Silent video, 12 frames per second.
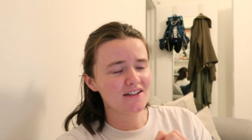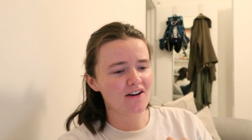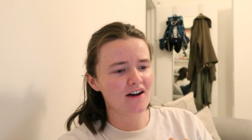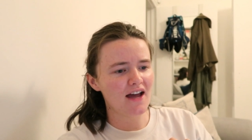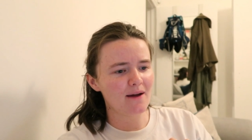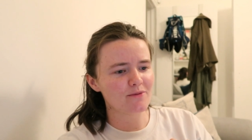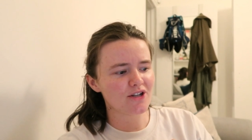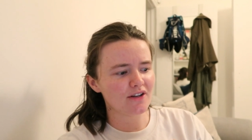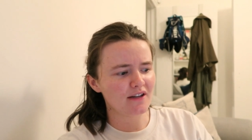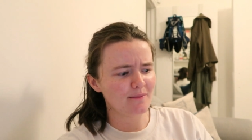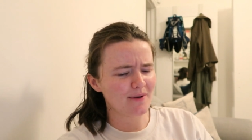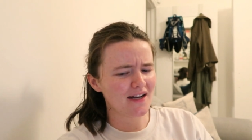No, I am
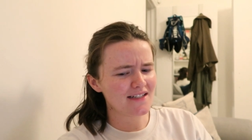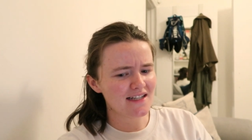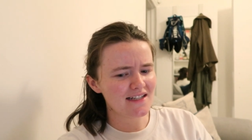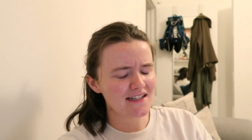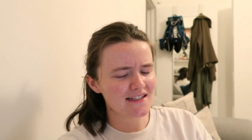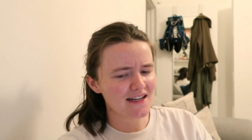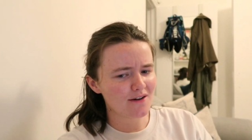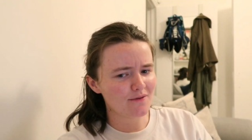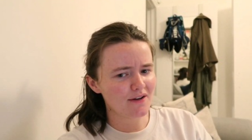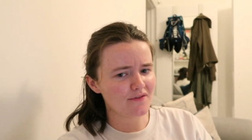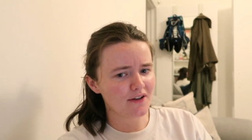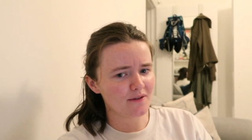joking, but I did need to get a
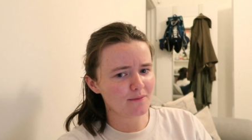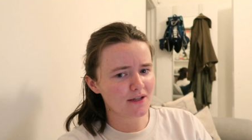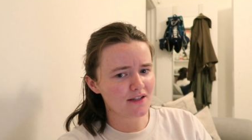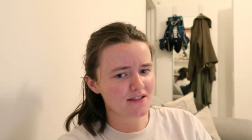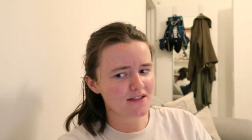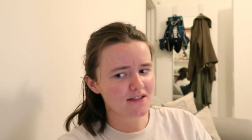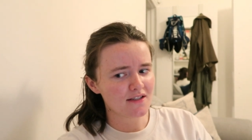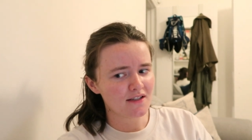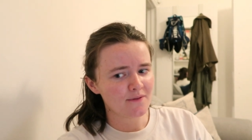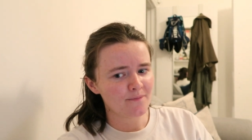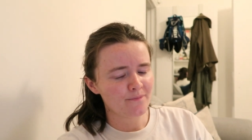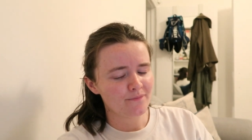refund because
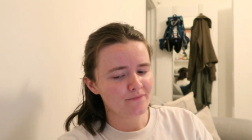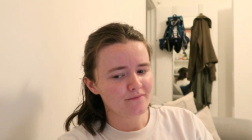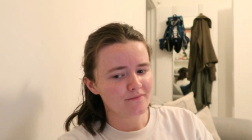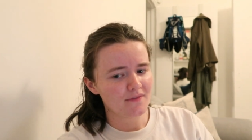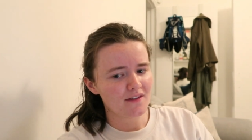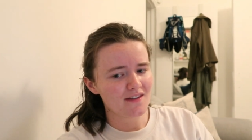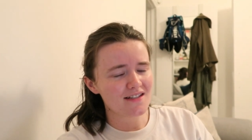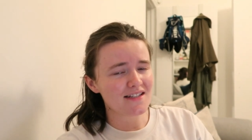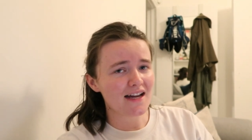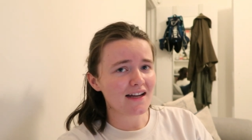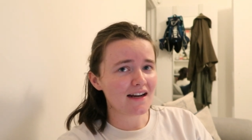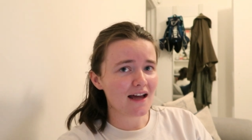the
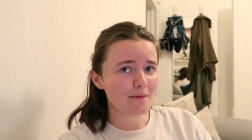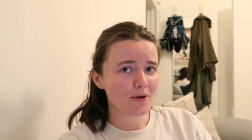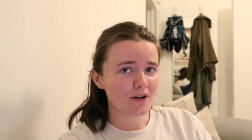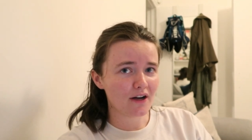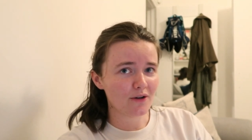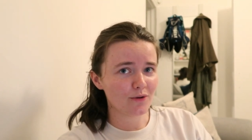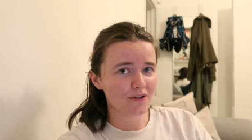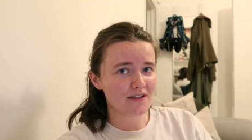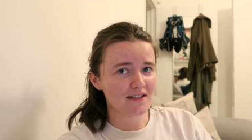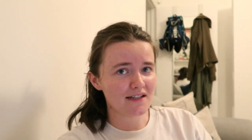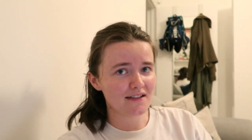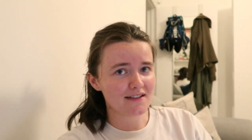secondhand book I
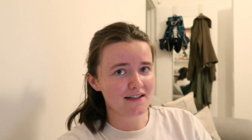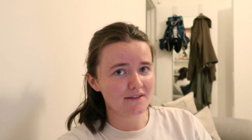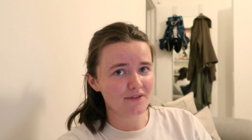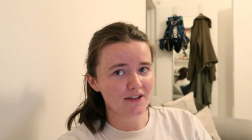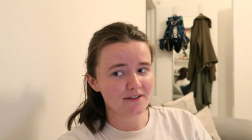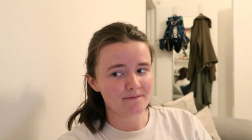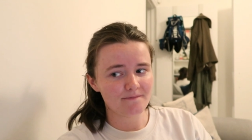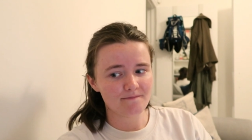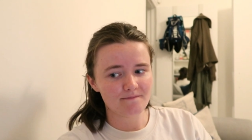ordered didn't deliver.